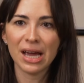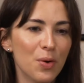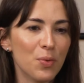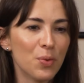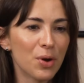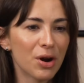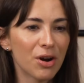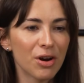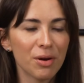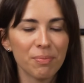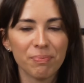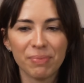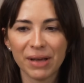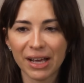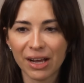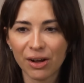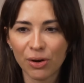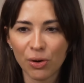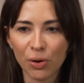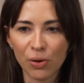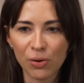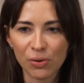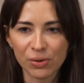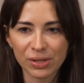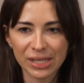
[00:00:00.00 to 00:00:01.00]
What are our big
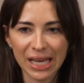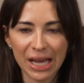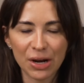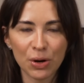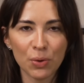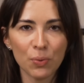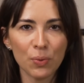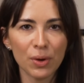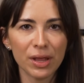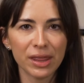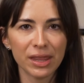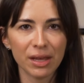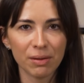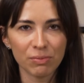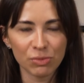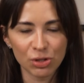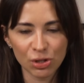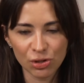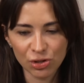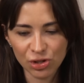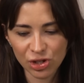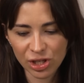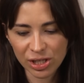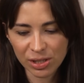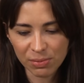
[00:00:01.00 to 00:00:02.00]
goals? I don't want them
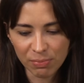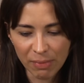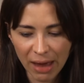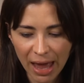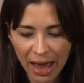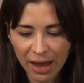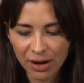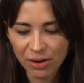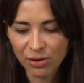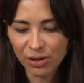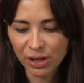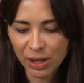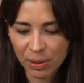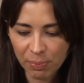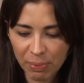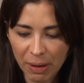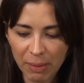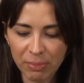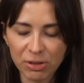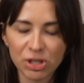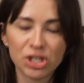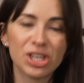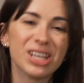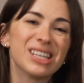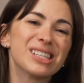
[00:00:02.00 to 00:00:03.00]
to just manually
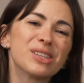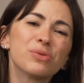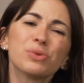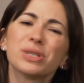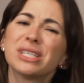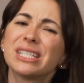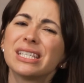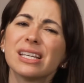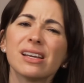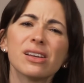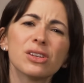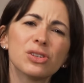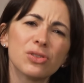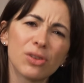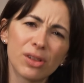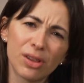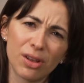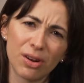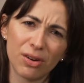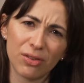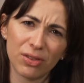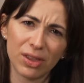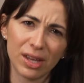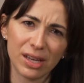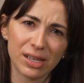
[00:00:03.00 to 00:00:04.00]
publish things. We still do a
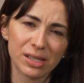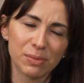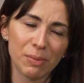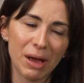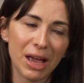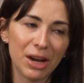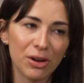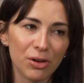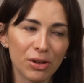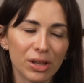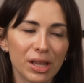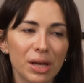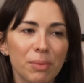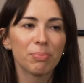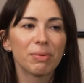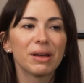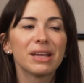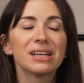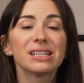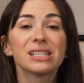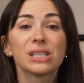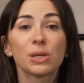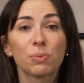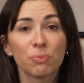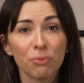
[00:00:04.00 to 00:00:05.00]
lot of things manually, but
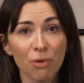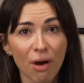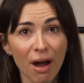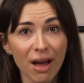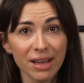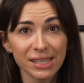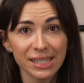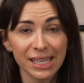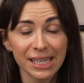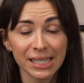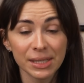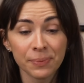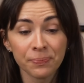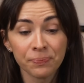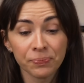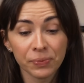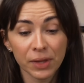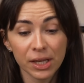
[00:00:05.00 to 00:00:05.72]
it's a process.